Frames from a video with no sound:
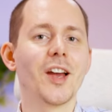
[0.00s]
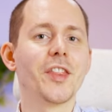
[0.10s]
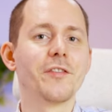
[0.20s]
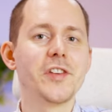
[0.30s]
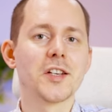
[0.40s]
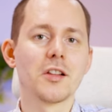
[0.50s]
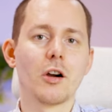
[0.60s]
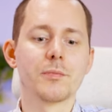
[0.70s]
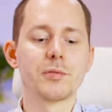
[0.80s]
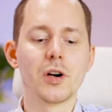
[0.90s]
and the
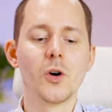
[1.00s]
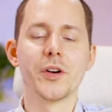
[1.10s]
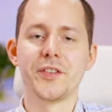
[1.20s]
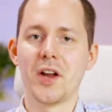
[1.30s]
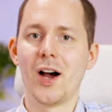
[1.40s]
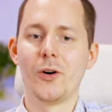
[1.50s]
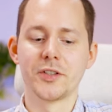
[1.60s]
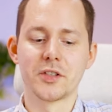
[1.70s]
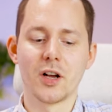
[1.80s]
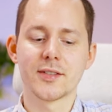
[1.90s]
VXLR Pro now
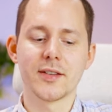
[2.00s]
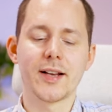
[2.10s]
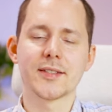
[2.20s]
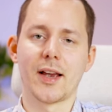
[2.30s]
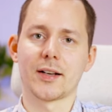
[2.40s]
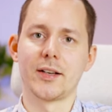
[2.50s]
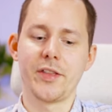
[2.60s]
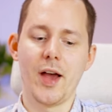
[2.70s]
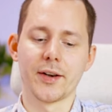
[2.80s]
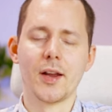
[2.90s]
does exactly
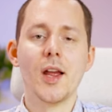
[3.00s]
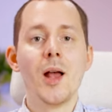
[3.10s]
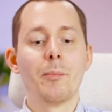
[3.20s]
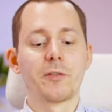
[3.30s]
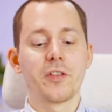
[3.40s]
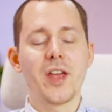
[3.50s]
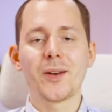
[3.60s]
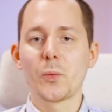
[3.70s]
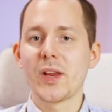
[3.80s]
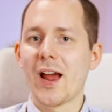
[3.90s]
that. But for
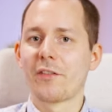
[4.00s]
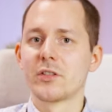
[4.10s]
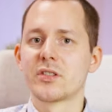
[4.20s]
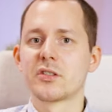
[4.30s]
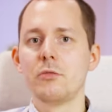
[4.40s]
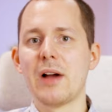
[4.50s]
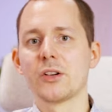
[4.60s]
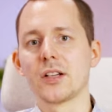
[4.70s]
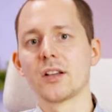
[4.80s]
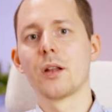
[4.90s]
that, we have to zoom
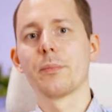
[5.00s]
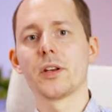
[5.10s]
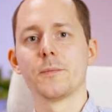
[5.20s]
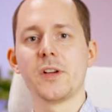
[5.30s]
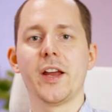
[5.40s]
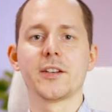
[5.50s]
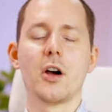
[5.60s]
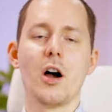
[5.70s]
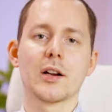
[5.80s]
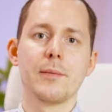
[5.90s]
out a little bit and
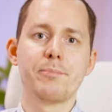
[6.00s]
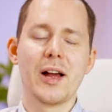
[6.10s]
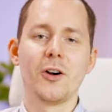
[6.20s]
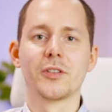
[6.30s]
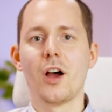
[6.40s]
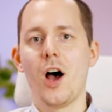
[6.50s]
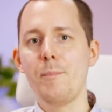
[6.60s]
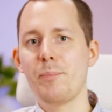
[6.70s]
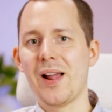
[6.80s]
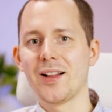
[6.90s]
talk about
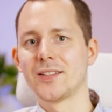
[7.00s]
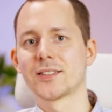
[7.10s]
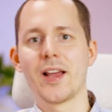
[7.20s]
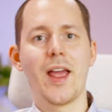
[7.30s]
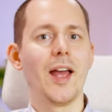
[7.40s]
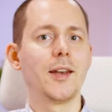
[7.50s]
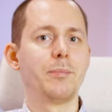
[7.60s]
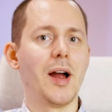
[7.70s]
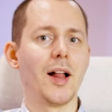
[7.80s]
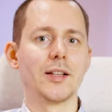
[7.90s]
unbalanced and
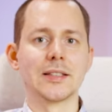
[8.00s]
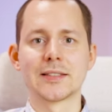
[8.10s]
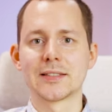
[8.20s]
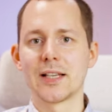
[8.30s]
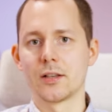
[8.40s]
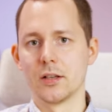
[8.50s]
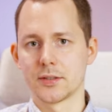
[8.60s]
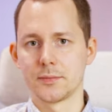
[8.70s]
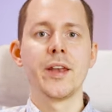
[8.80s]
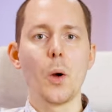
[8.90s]
balanced
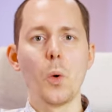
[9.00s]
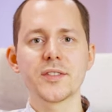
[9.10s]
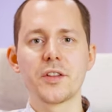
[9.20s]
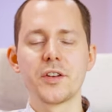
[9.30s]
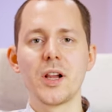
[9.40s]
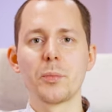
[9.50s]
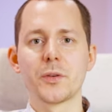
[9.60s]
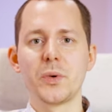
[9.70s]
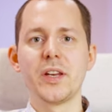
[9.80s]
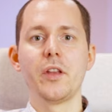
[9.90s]
signals. Now, what's the deal
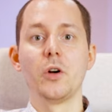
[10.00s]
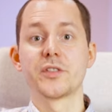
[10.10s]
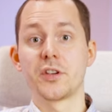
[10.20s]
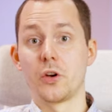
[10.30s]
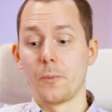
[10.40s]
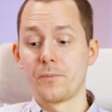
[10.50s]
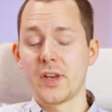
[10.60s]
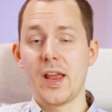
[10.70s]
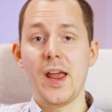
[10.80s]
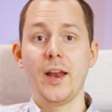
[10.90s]
between those two?
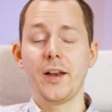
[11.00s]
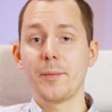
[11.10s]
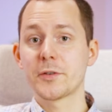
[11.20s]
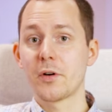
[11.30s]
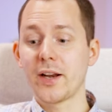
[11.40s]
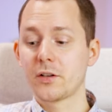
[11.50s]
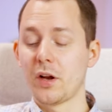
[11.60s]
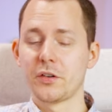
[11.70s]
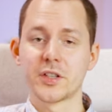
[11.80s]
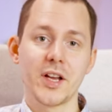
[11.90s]
And I'm trying to
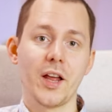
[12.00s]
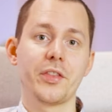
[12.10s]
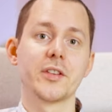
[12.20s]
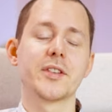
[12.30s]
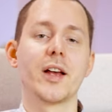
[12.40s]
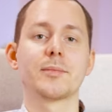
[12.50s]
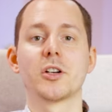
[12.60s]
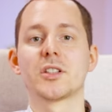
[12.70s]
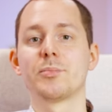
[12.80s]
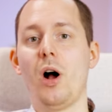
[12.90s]
understand this as
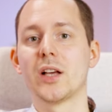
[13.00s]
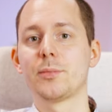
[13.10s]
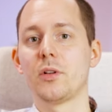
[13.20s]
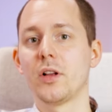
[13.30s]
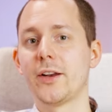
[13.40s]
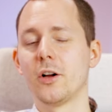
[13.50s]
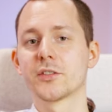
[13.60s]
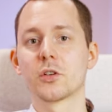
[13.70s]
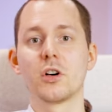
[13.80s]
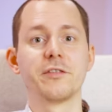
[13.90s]
much as possible and
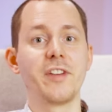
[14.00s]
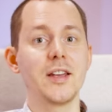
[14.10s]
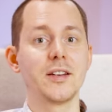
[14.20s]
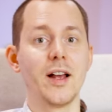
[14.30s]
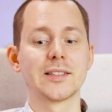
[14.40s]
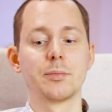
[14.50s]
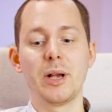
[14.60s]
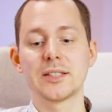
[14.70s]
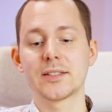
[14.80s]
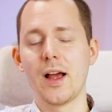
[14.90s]
also convey it as
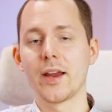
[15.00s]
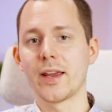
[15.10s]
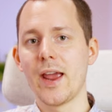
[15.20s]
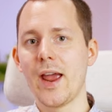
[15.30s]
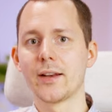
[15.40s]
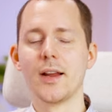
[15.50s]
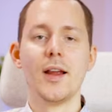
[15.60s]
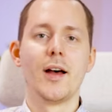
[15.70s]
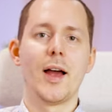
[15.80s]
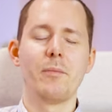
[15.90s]
best I can.
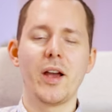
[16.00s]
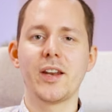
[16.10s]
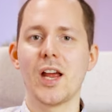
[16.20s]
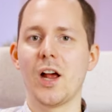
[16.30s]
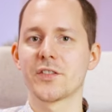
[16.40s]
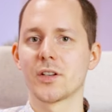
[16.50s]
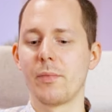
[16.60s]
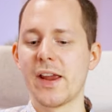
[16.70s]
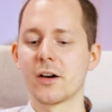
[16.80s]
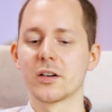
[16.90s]
I might have
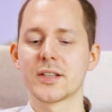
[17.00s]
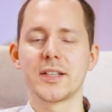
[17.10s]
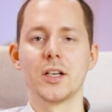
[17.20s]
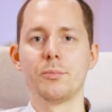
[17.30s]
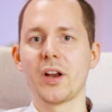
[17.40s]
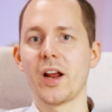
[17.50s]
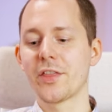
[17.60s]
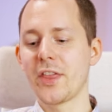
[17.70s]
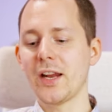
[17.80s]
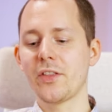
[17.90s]
some errors here, but I
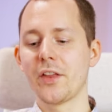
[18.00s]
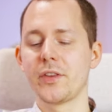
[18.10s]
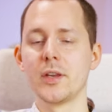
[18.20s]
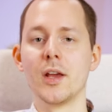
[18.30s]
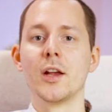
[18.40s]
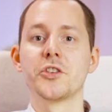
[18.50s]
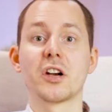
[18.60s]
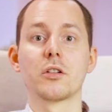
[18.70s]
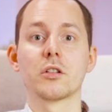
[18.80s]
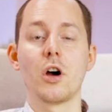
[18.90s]
think that the
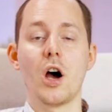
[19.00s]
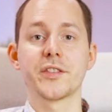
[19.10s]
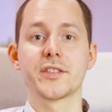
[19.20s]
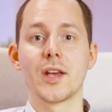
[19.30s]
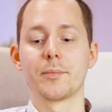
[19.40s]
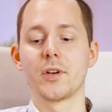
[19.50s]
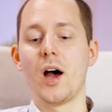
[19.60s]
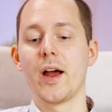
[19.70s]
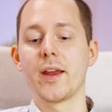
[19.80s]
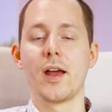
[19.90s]
general concept
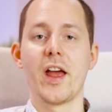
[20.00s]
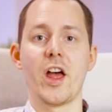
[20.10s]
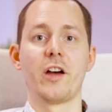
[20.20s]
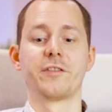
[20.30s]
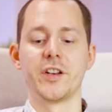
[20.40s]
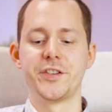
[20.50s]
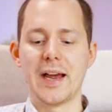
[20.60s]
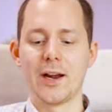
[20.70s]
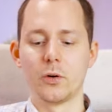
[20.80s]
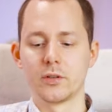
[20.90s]
I have
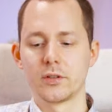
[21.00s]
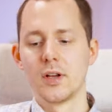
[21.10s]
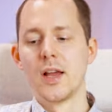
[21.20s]
down.